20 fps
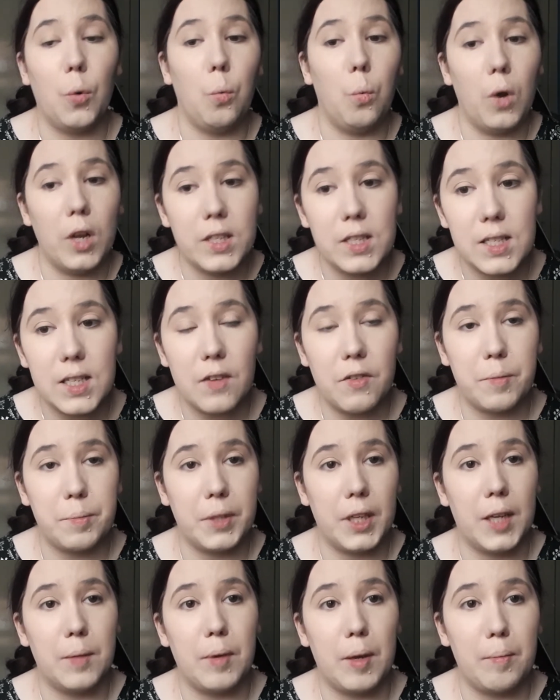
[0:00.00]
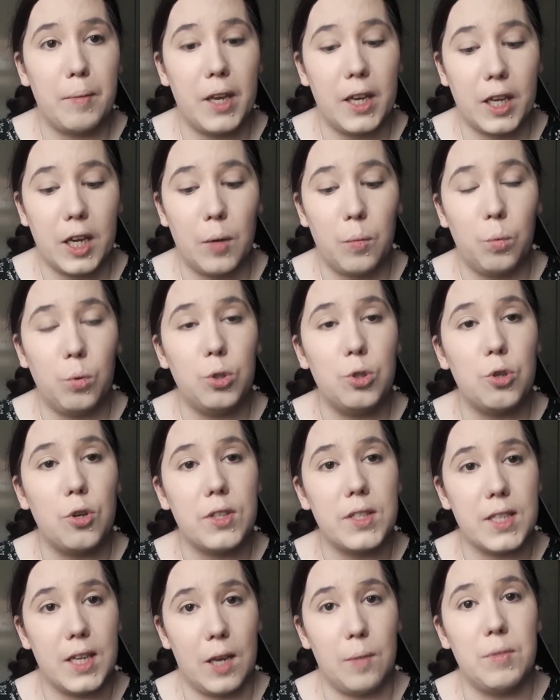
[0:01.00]
Once I've applied my makeup, we'll do
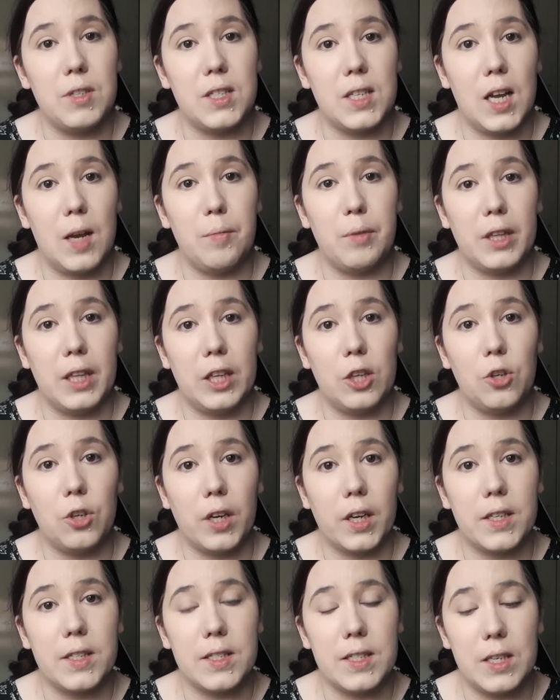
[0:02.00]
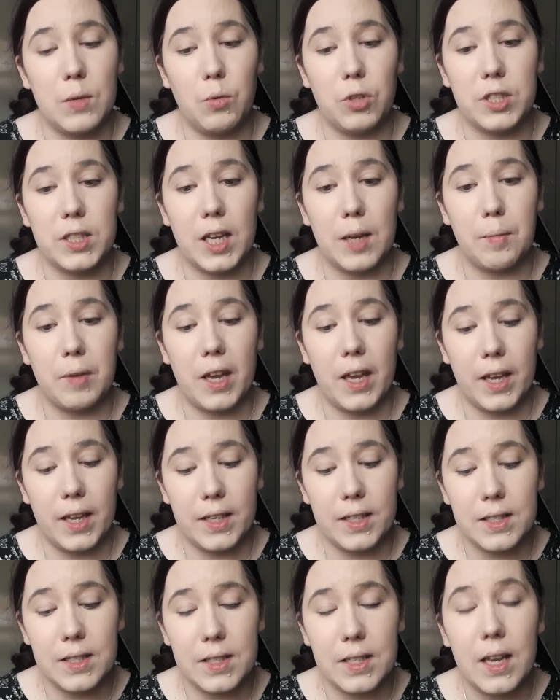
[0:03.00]
a timestamp and let you guys see what time it
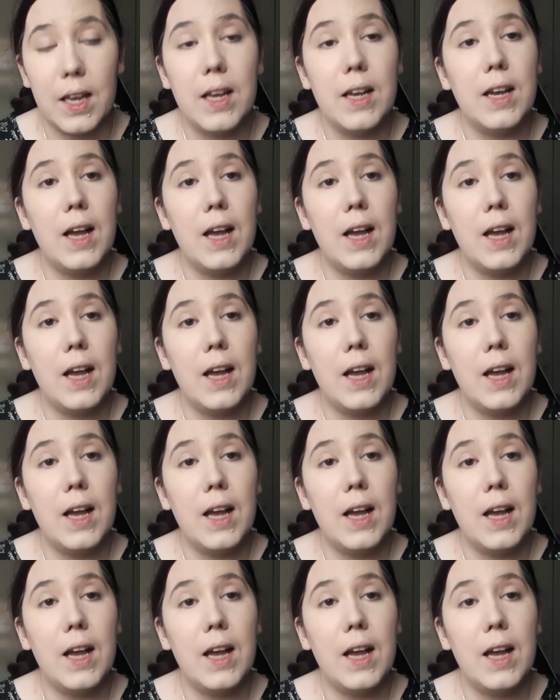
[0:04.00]
is.